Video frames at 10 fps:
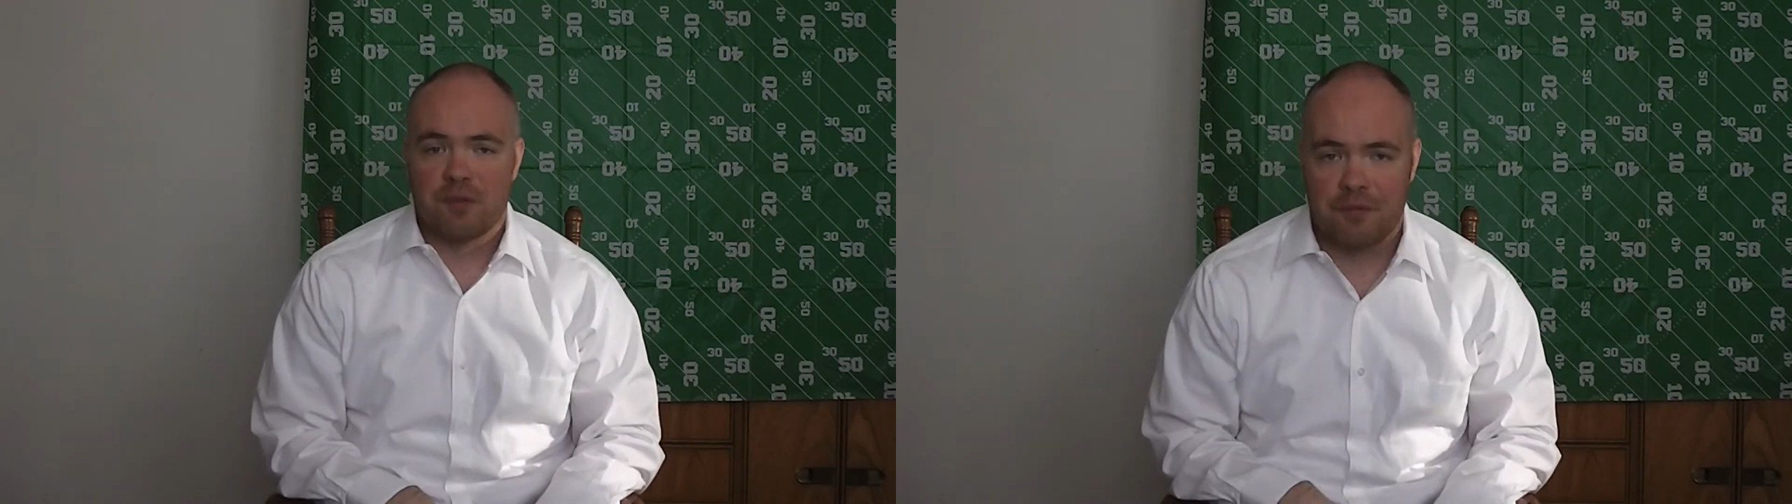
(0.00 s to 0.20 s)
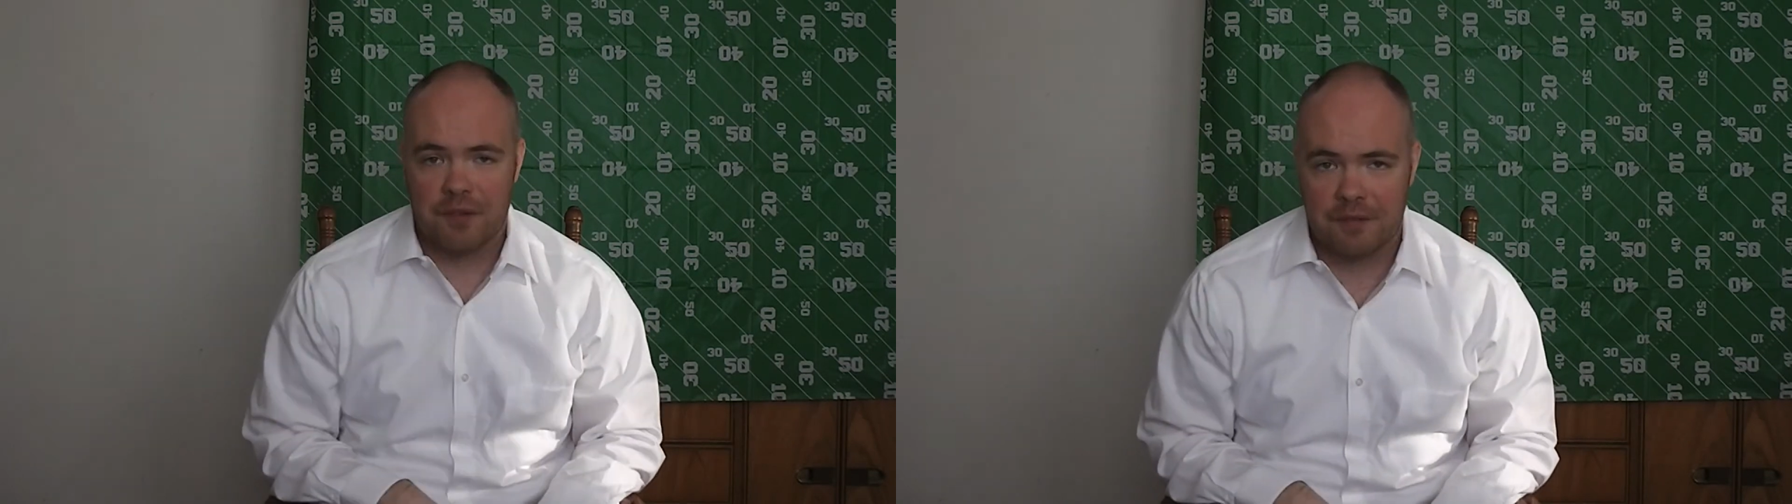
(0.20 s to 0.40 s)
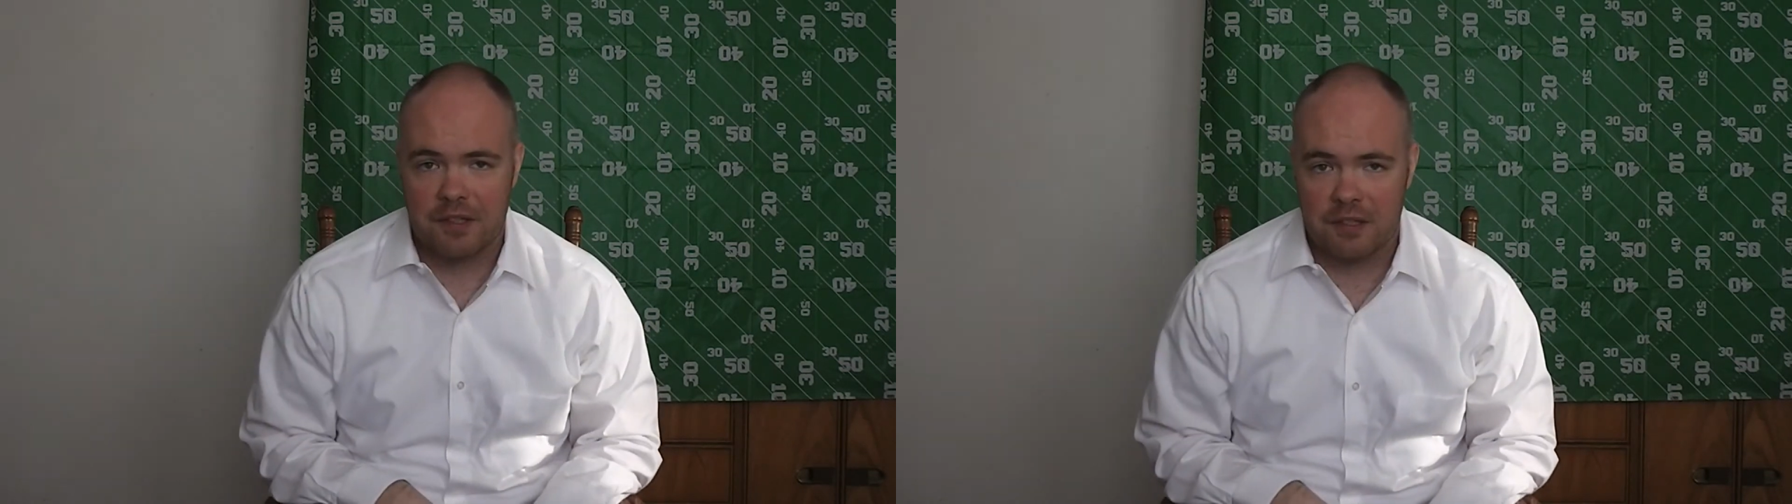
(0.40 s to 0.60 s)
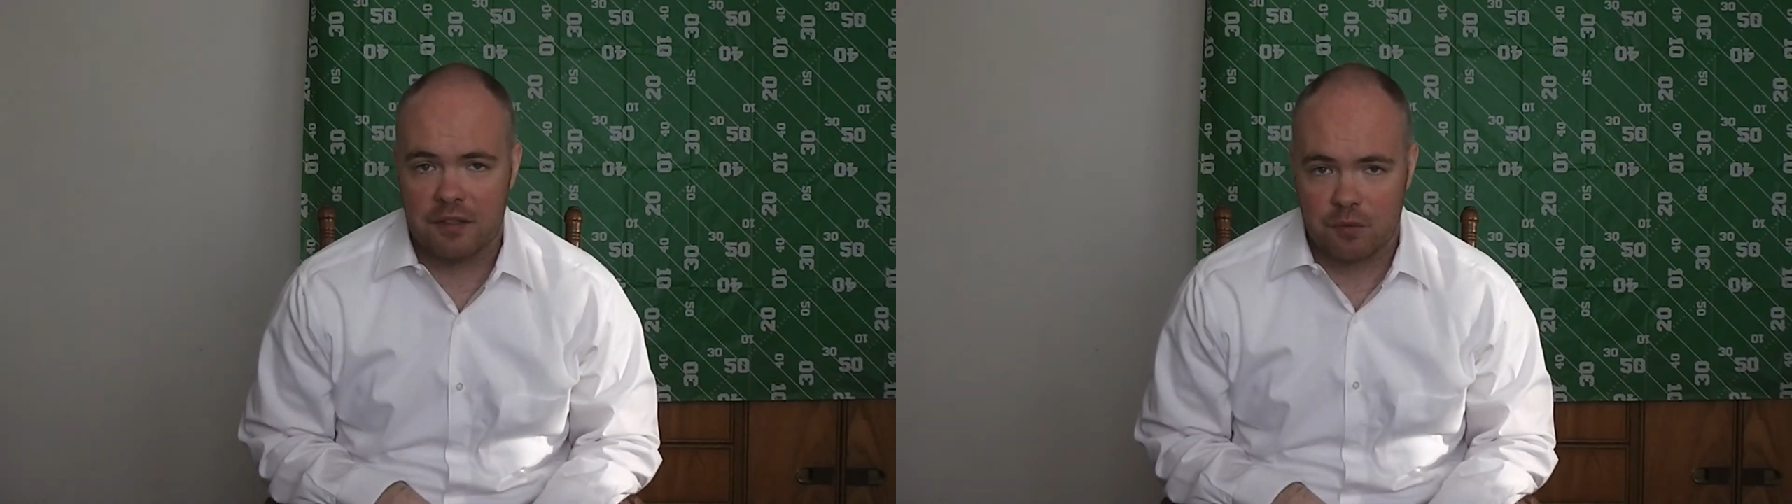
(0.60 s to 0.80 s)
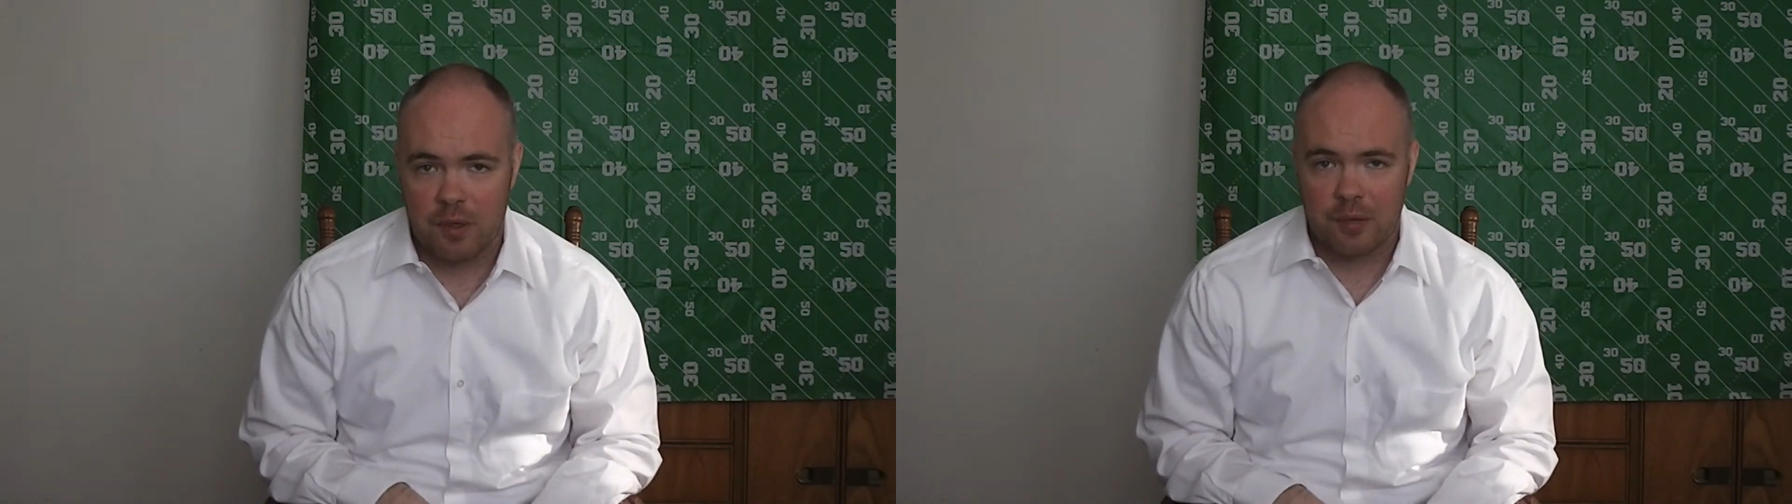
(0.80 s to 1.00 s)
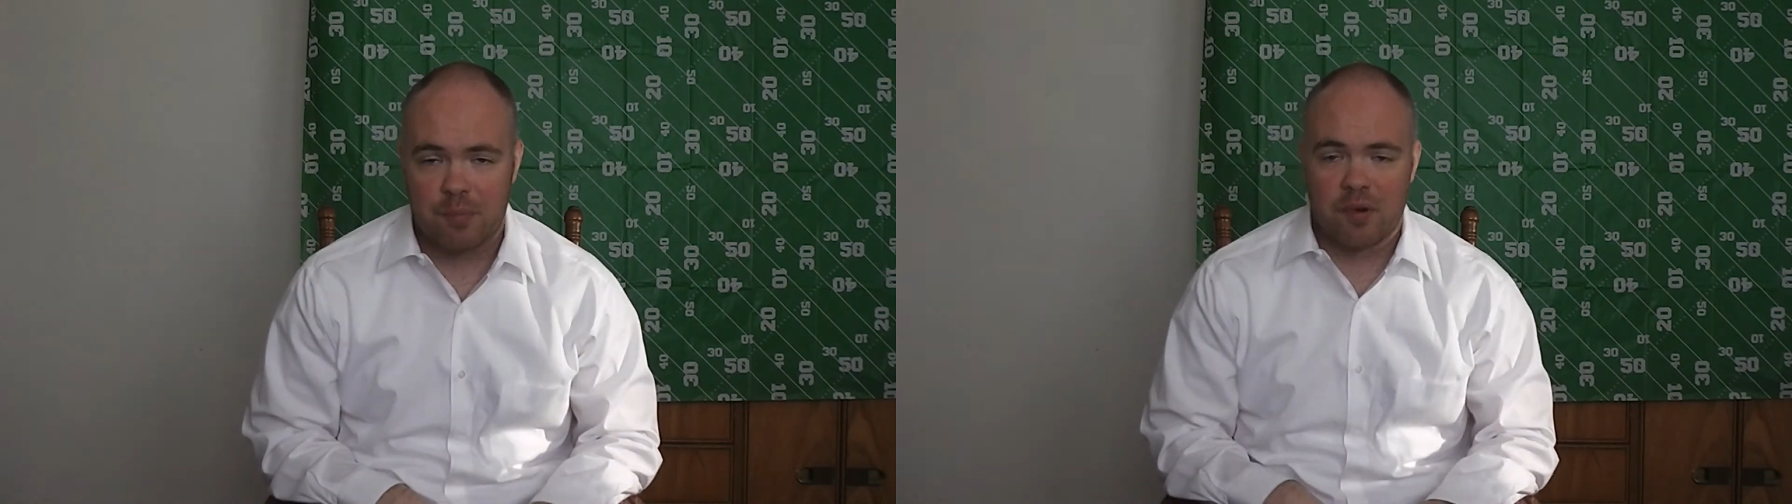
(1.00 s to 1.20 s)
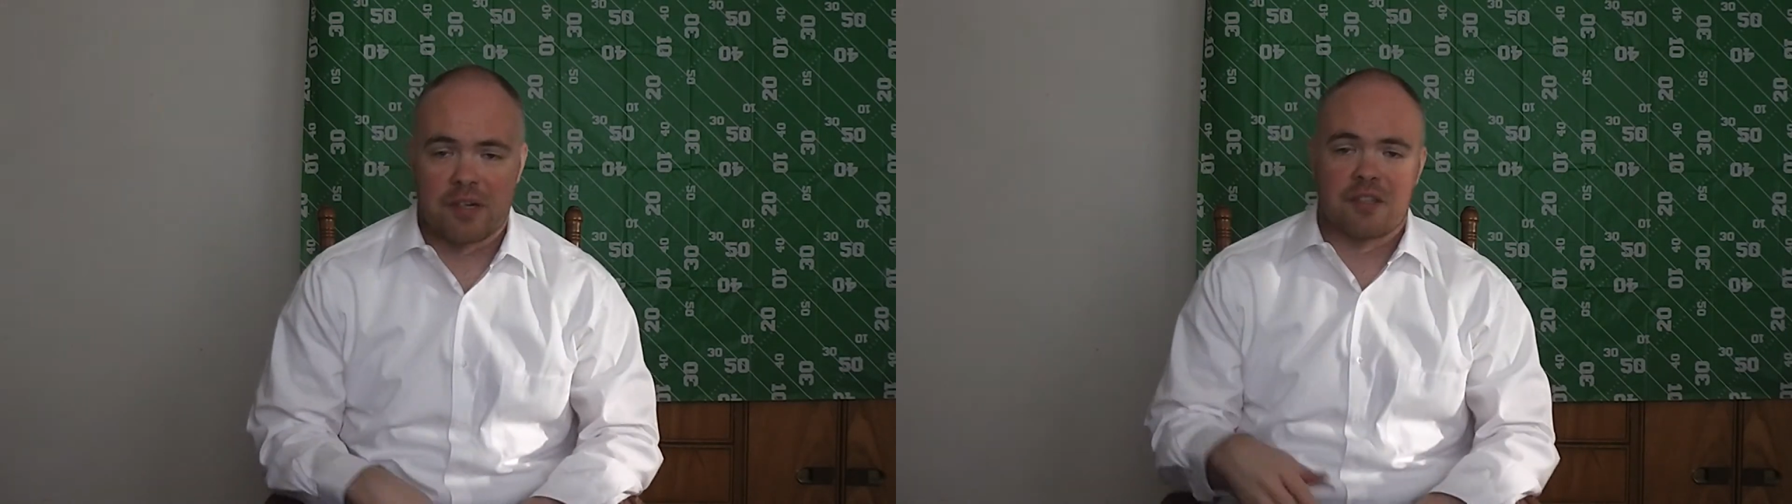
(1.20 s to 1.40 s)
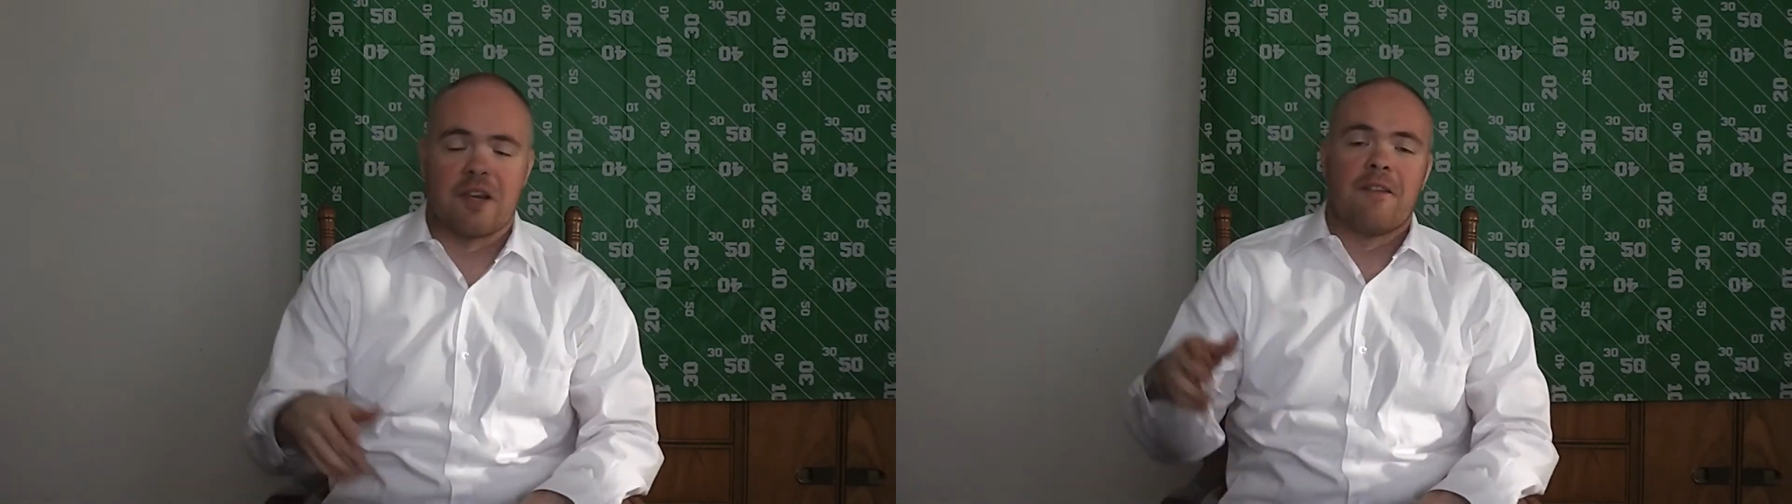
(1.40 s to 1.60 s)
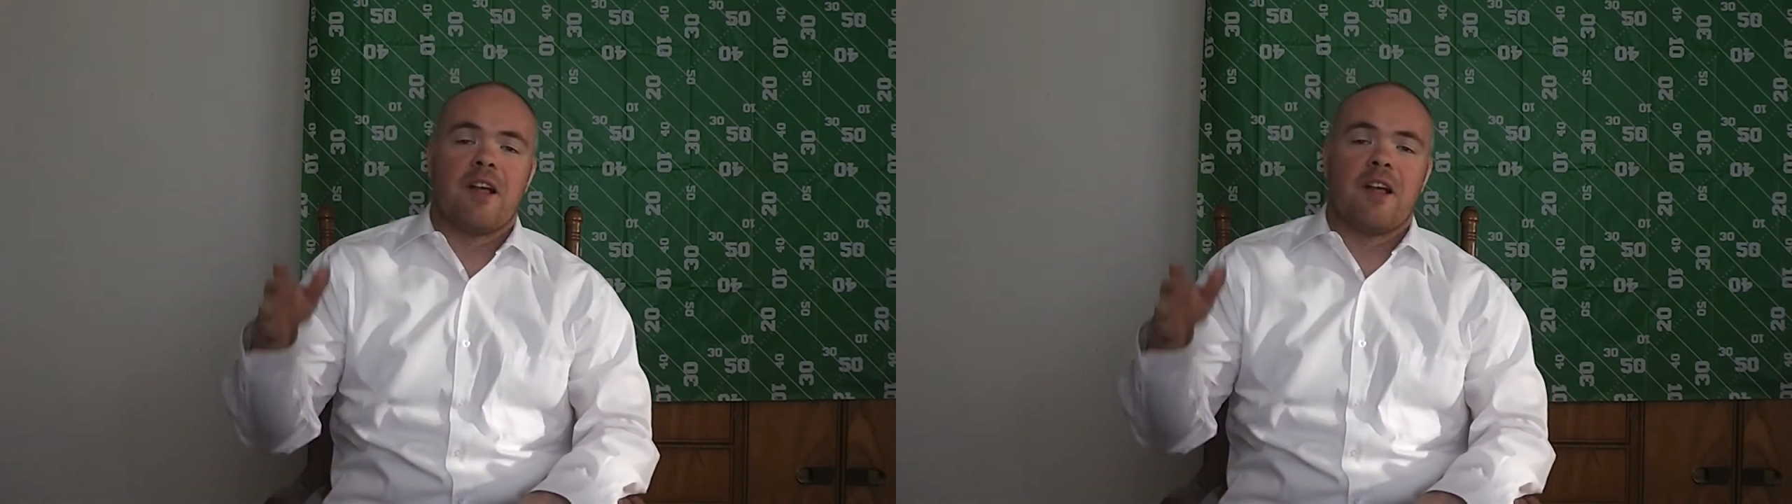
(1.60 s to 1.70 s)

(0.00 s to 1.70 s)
15 to 20 points,